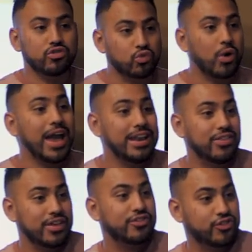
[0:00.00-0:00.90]
was
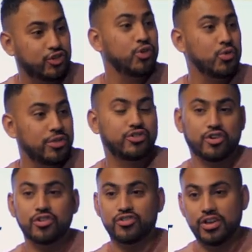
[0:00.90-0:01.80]
writing this to the
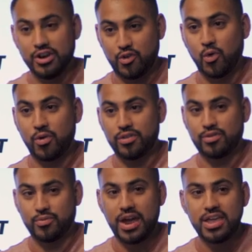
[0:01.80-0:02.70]
church in
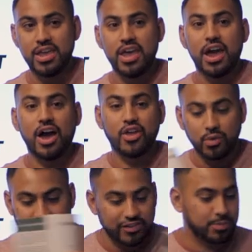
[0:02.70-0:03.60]
Corinth, right? There
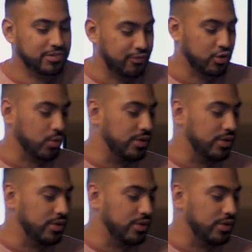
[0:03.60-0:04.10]
was a specific